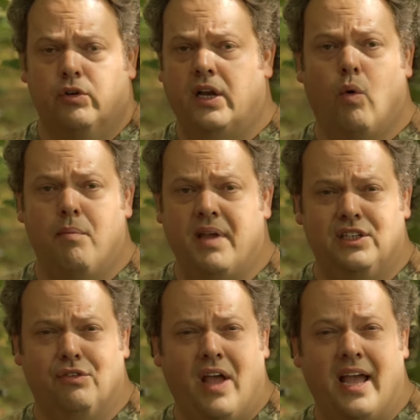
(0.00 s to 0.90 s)
I don't care what
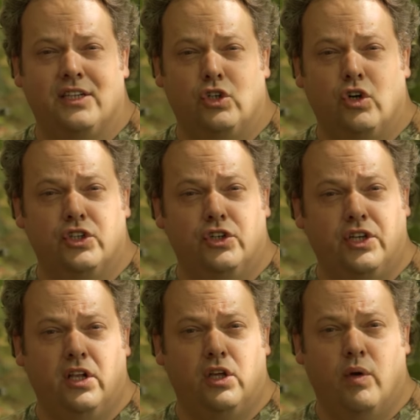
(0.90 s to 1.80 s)
manufacturer you're
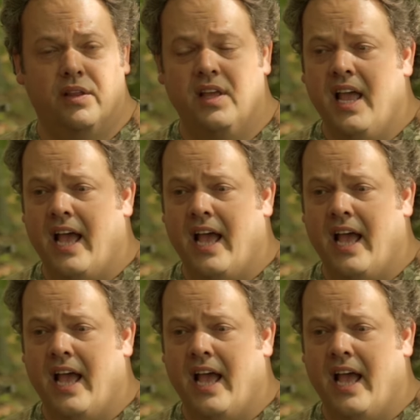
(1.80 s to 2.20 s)
dealing with,